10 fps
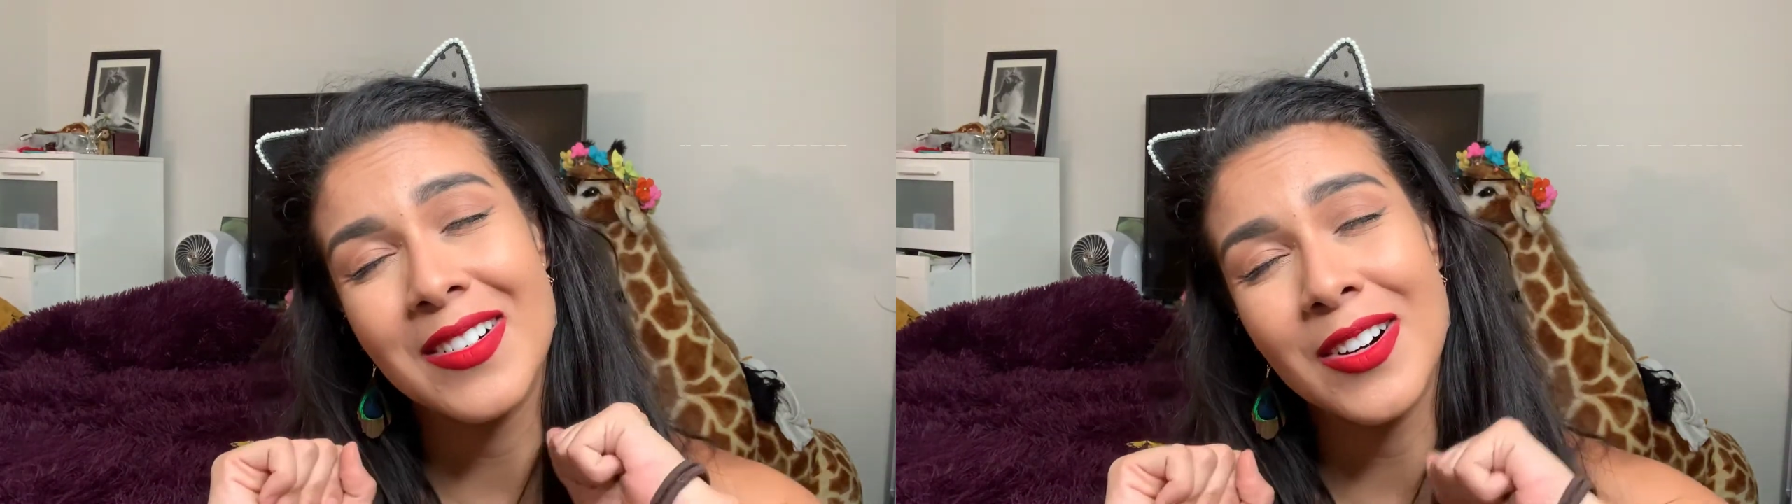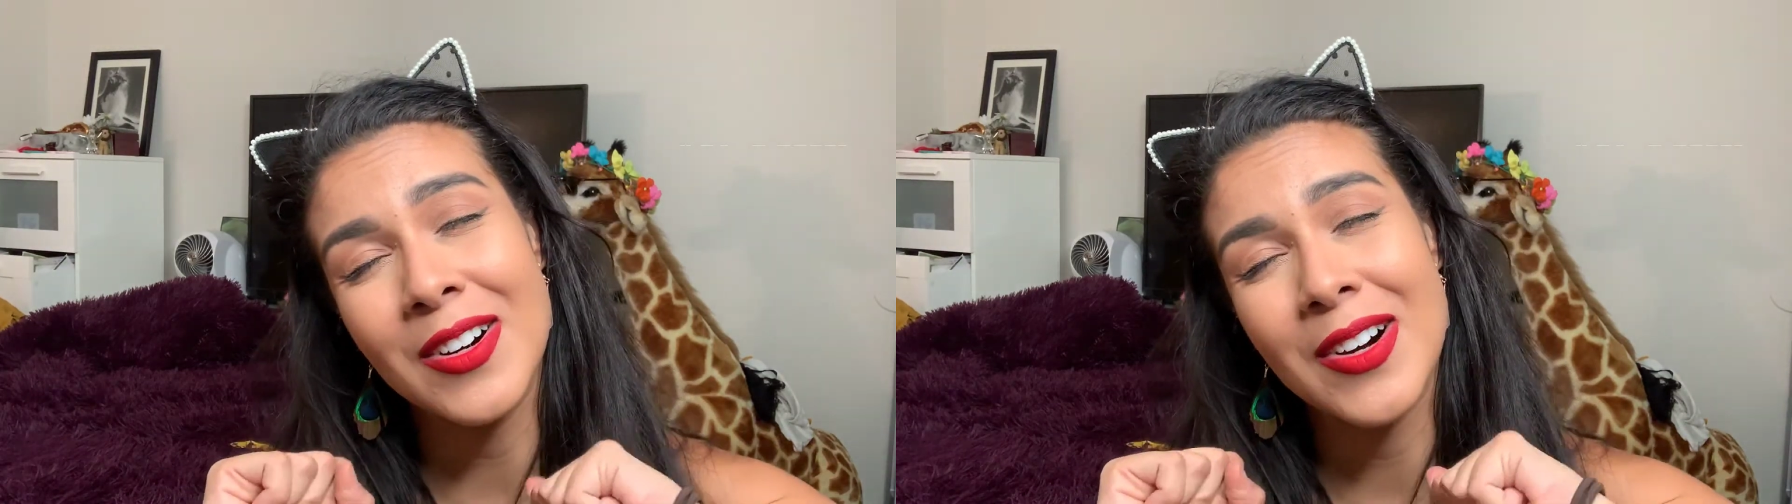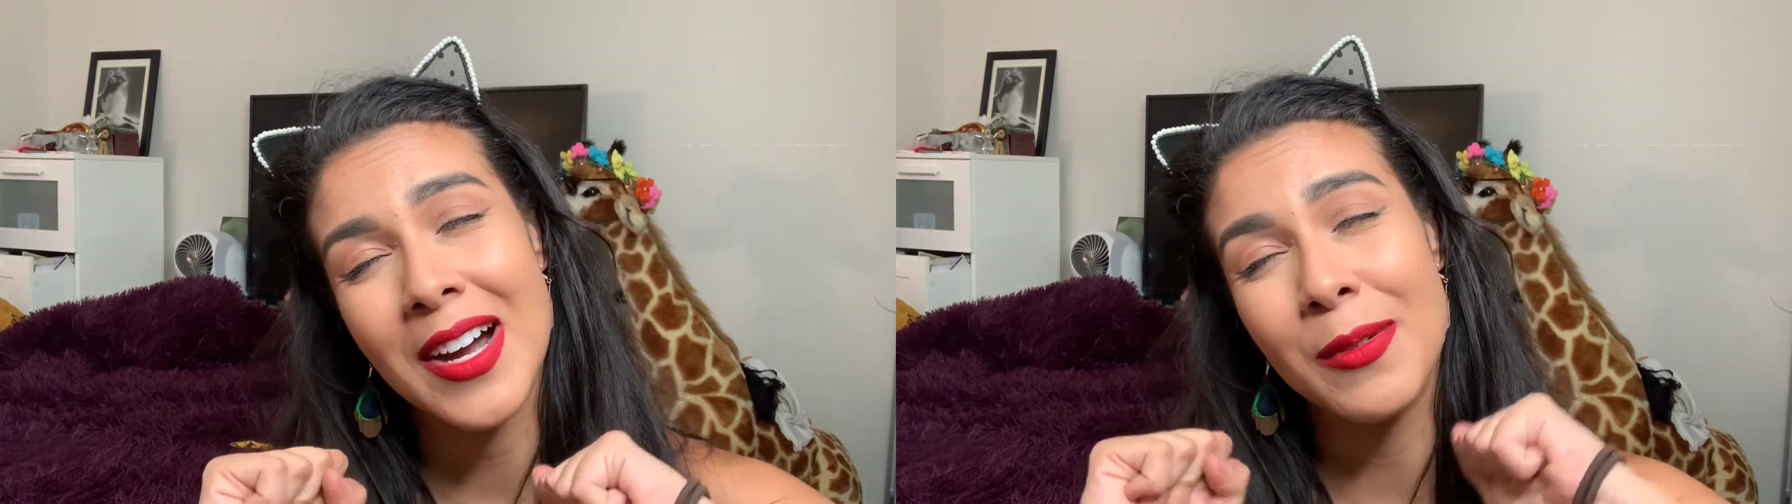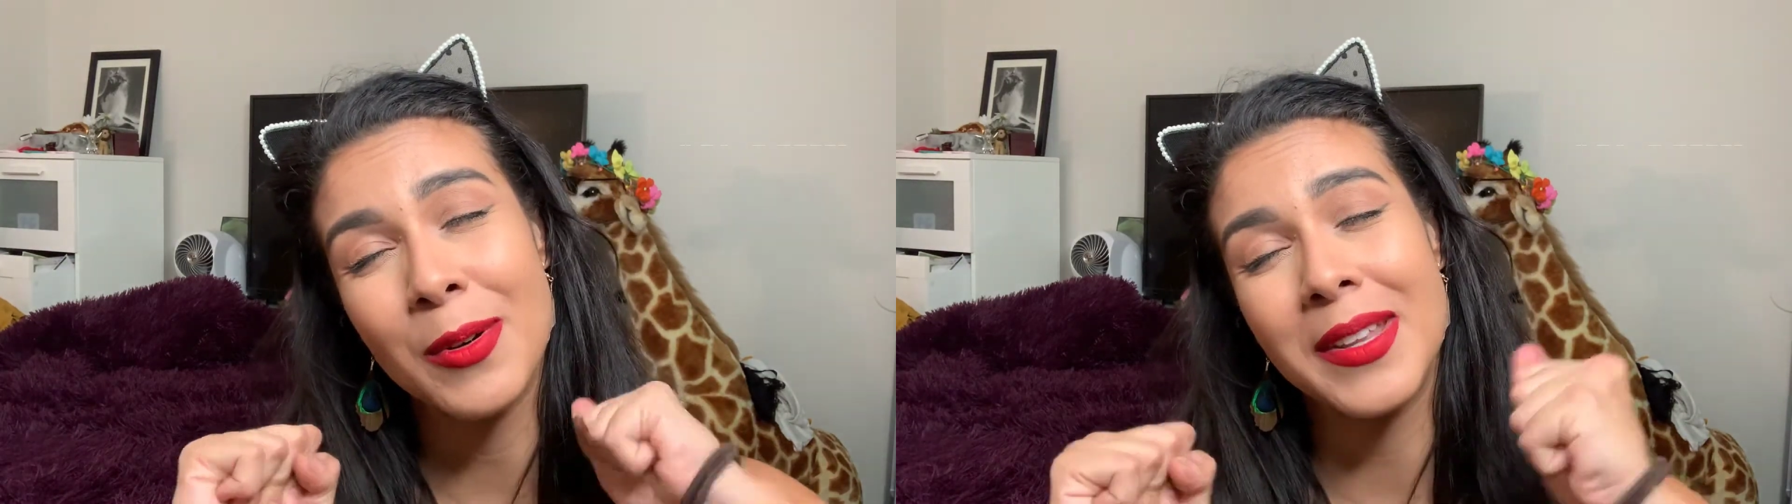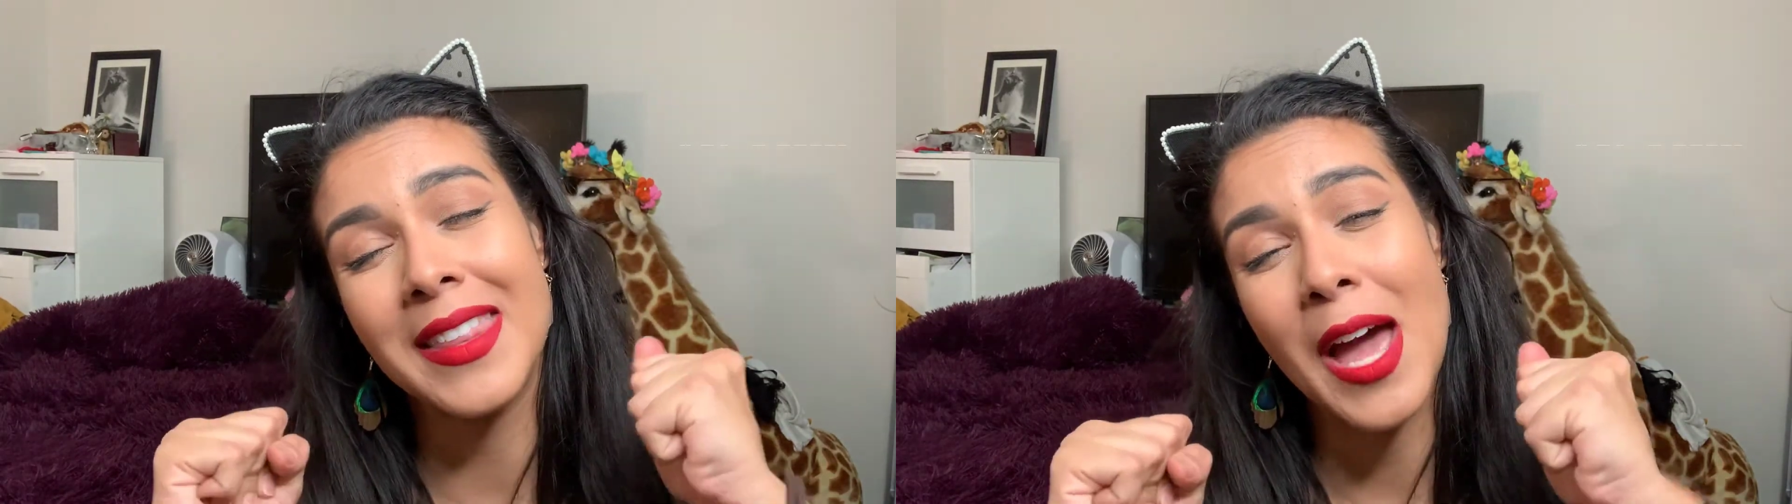oh, I
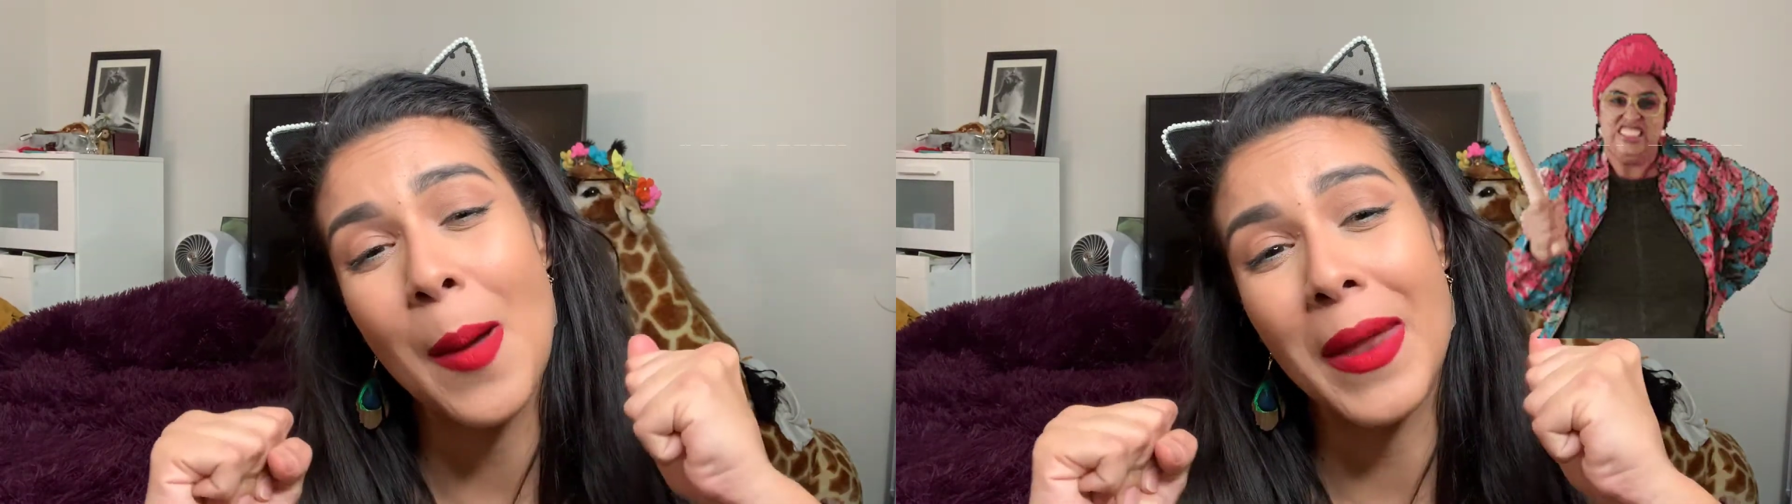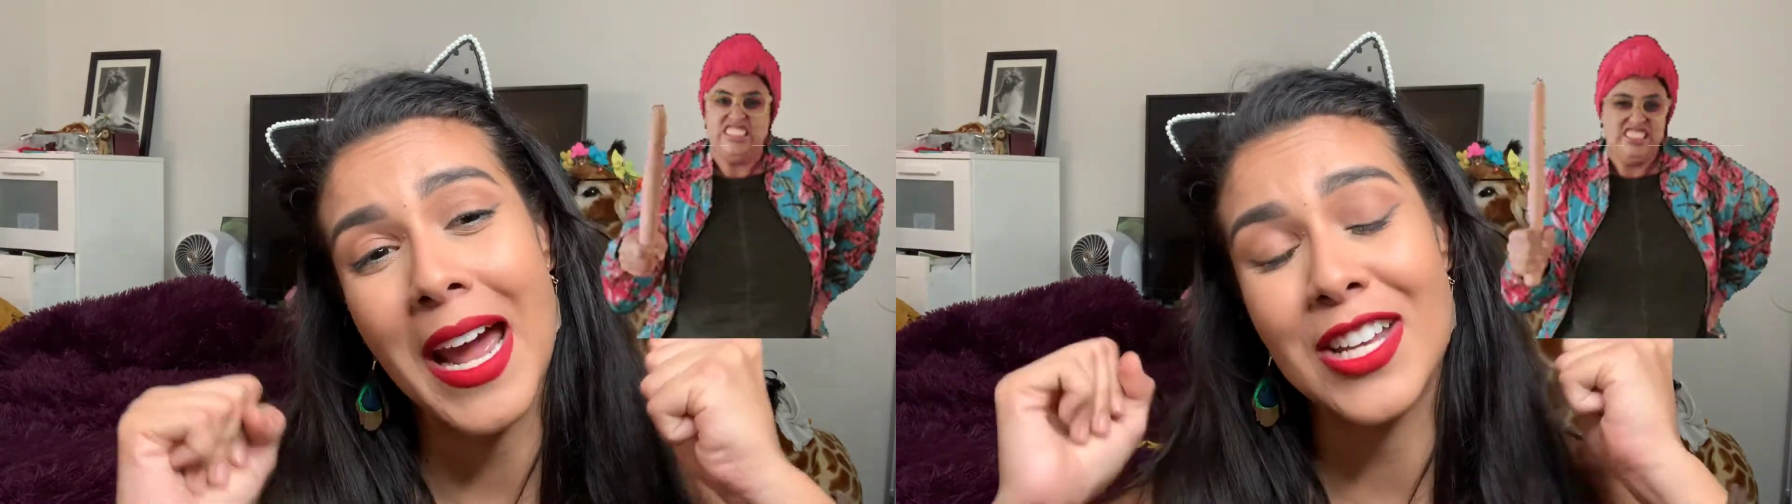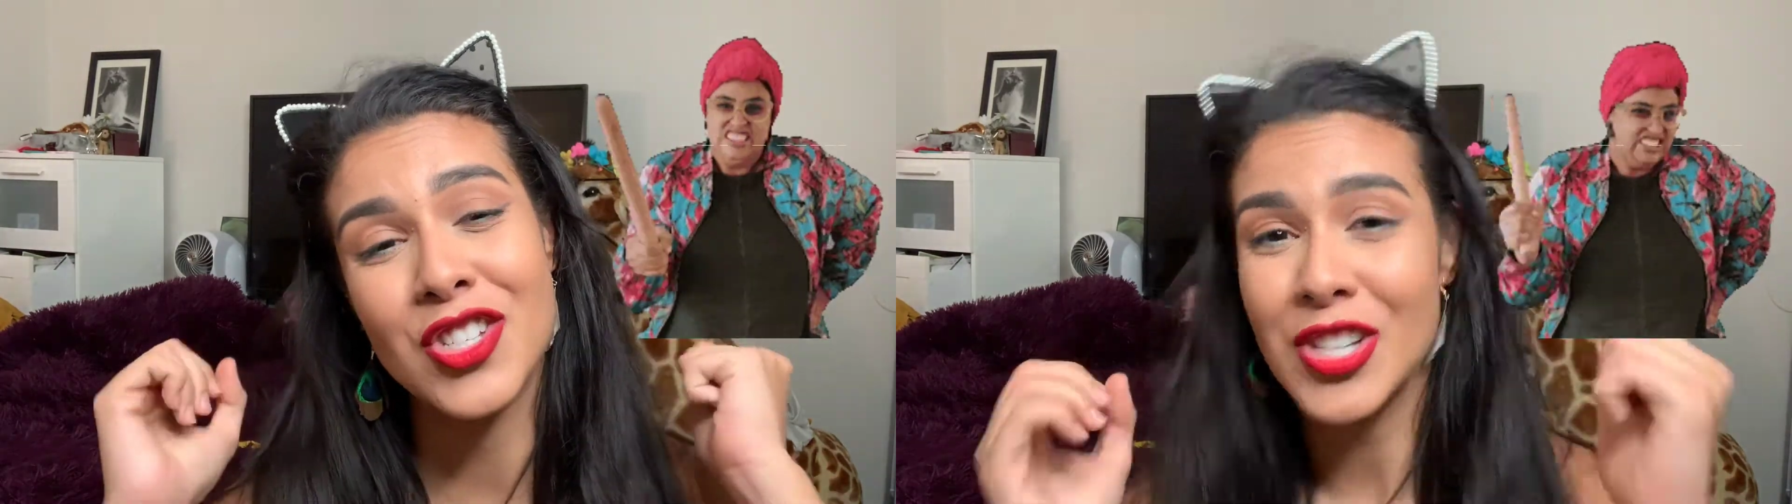ruined them and I had